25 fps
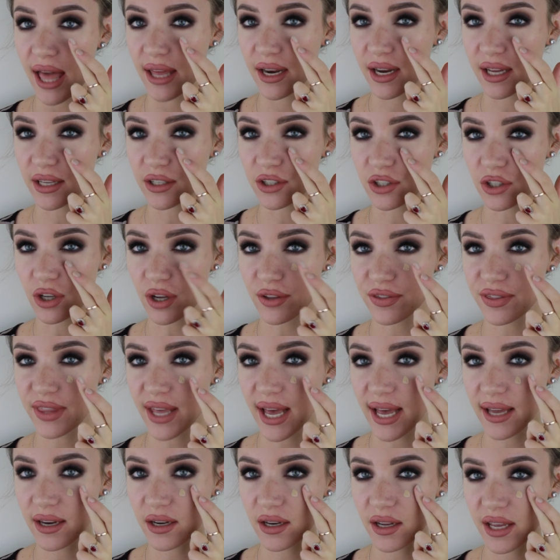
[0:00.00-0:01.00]
and I dot
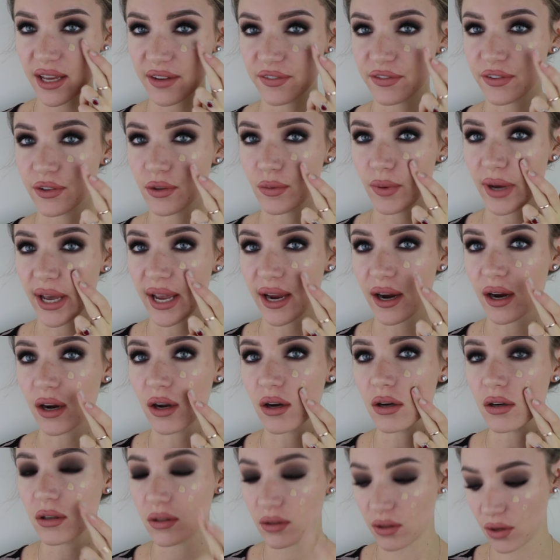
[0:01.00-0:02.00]
that
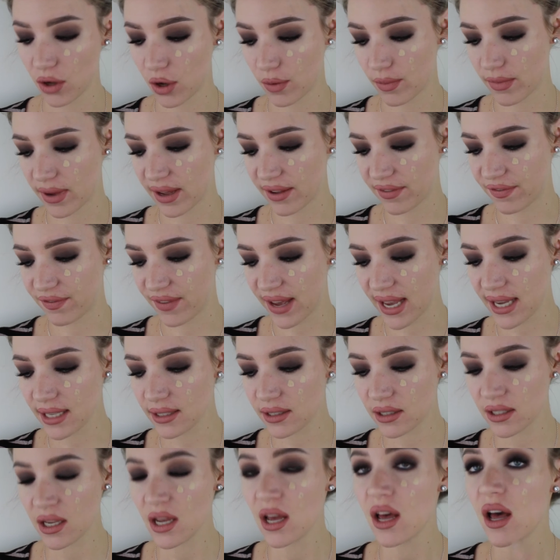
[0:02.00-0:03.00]
everywhere on my
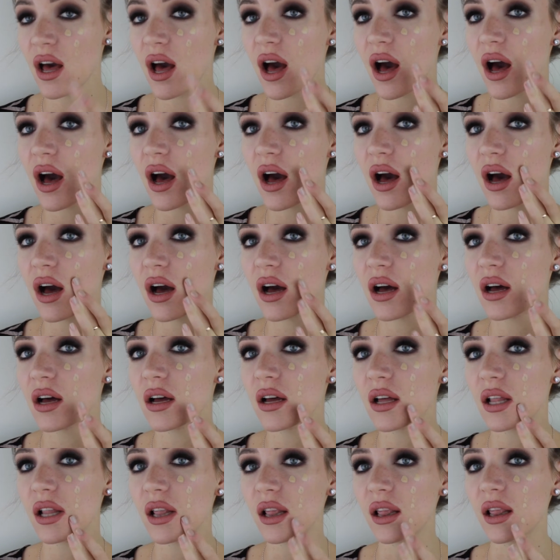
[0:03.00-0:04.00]
face
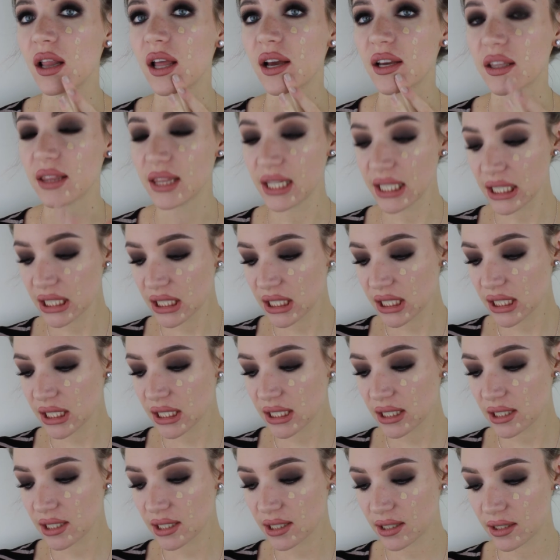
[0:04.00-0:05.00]
like
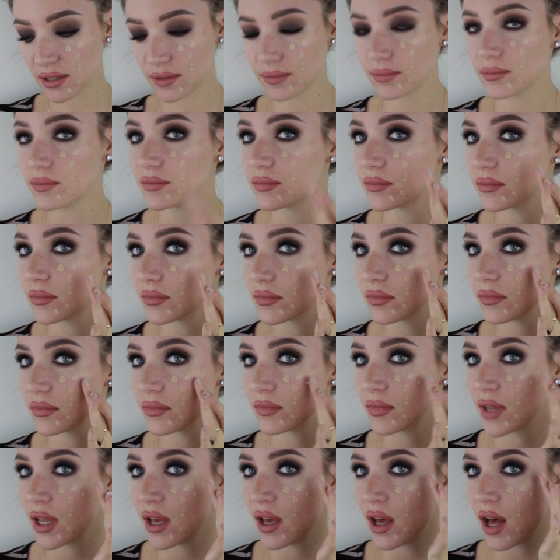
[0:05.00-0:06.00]
this.
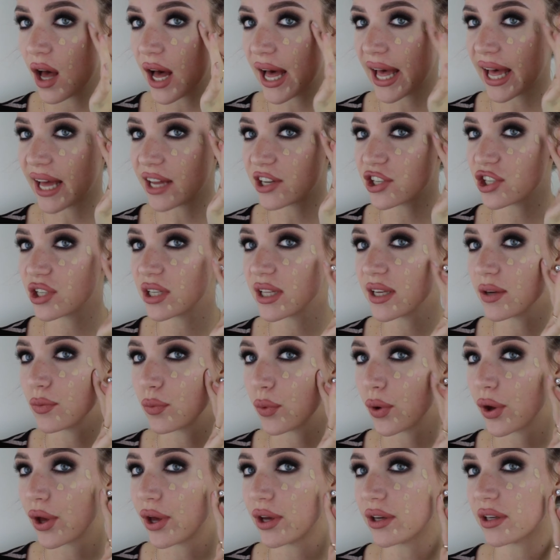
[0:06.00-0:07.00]
I actually
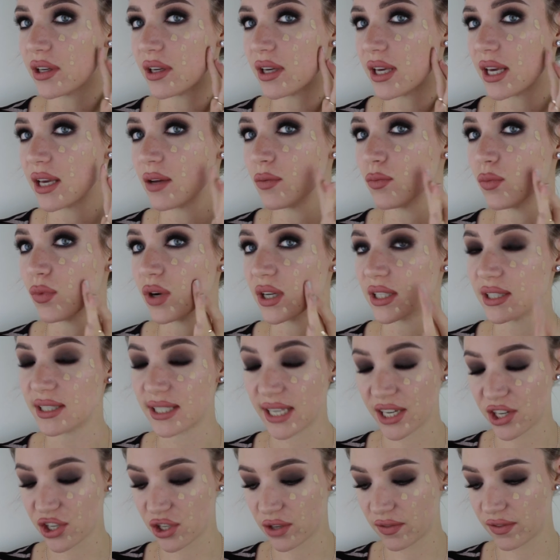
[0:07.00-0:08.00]
work in one
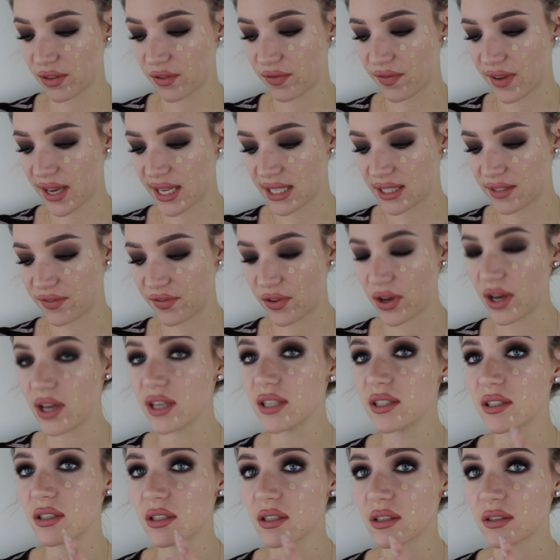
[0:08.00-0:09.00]
section of the face
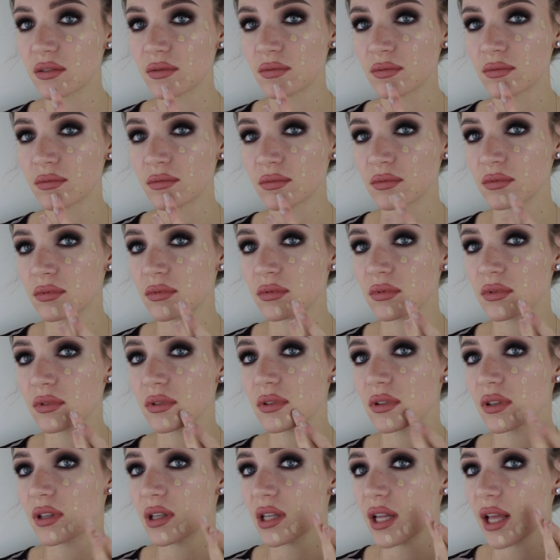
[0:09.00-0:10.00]
first
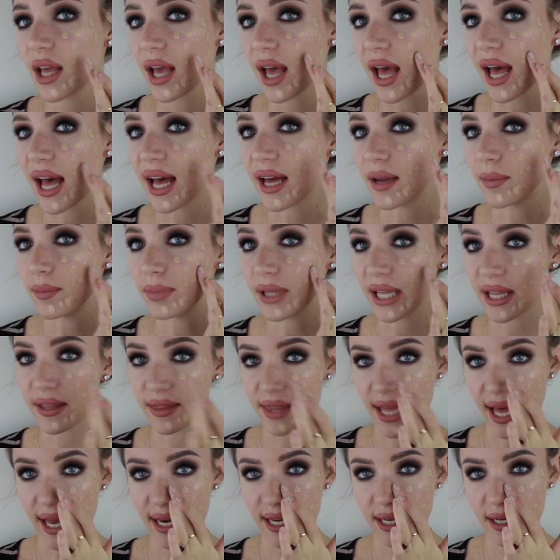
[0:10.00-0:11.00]
and
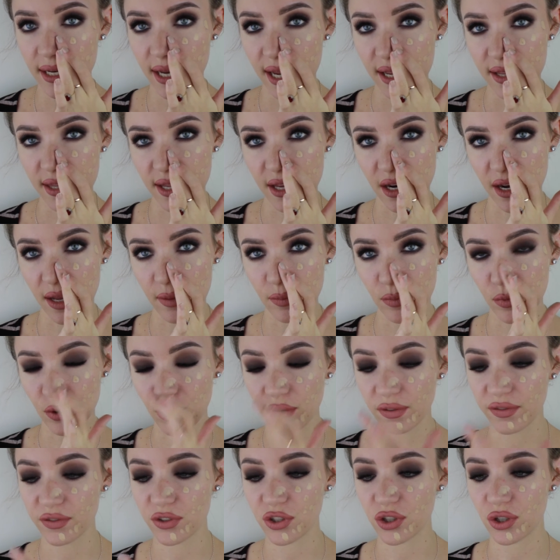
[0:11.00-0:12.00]
blend that in, and then I
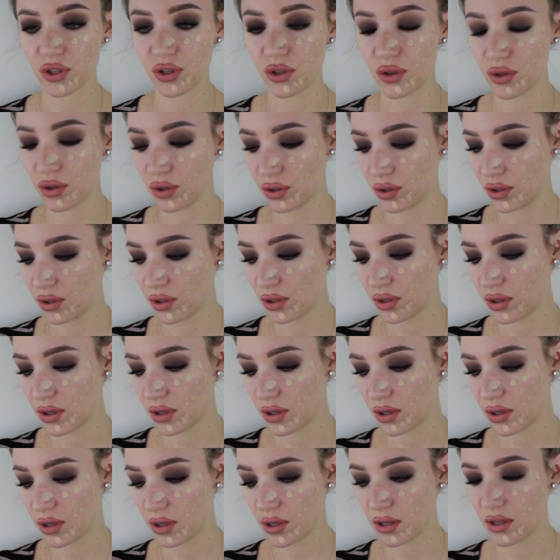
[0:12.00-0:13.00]
move to
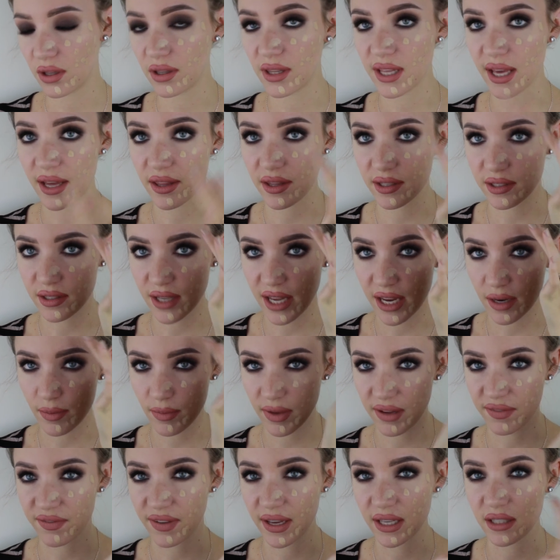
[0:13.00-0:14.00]
the other side of
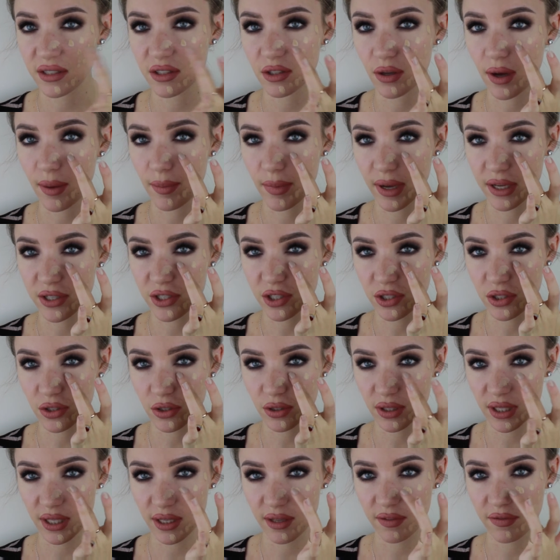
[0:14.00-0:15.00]
my face. So I might just
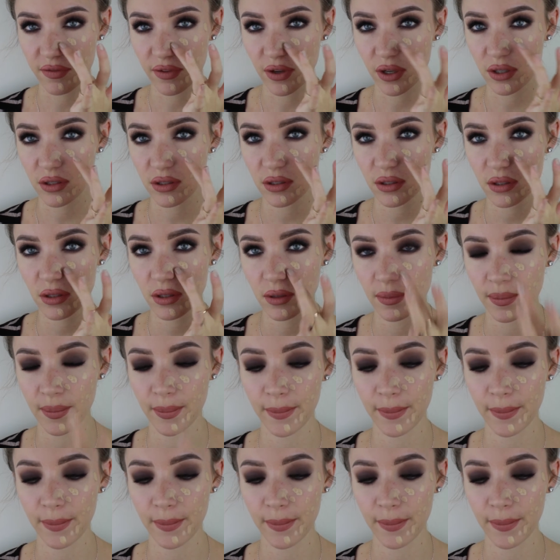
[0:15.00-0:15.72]
do here first.